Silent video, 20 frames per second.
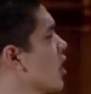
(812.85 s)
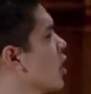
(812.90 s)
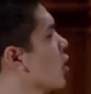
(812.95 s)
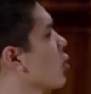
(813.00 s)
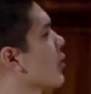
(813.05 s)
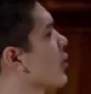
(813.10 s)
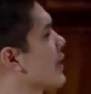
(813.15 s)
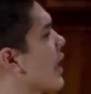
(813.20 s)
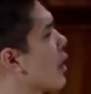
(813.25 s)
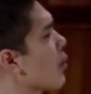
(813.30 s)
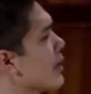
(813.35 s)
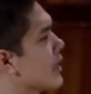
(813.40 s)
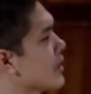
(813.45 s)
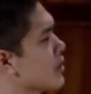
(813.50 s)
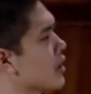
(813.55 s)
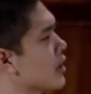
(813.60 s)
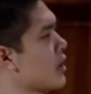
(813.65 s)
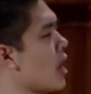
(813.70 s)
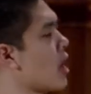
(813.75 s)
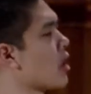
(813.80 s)
Well, now we can
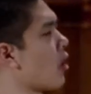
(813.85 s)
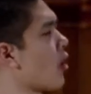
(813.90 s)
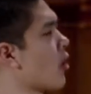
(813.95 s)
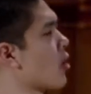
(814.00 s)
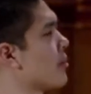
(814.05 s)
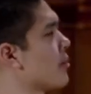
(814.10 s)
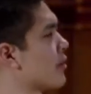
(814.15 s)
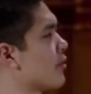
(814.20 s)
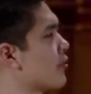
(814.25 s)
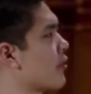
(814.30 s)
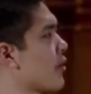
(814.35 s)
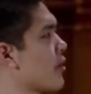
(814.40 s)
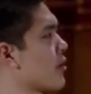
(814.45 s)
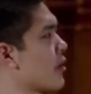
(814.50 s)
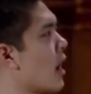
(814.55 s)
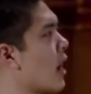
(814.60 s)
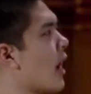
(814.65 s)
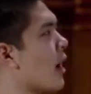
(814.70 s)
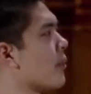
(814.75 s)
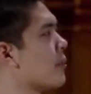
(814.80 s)
look a little bit further
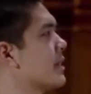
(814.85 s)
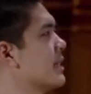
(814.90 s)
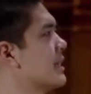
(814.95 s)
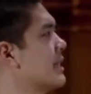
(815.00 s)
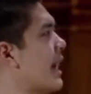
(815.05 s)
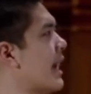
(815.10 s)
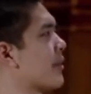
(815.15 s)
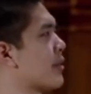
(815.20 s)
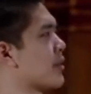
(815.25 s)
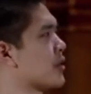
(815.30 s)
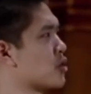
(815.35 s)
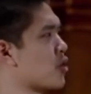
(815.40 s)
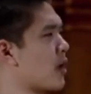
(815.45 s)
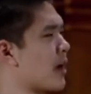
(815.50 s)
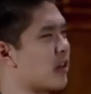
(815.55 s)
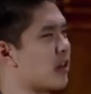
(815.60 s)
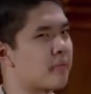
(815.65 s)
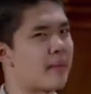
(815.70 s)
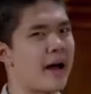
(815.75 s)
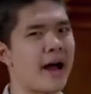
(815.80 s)
up at the
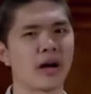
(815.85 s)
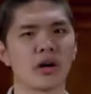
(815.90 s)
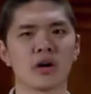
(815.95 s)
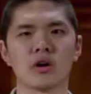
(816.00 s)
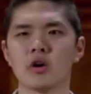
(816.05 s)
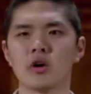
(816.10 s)
traceback,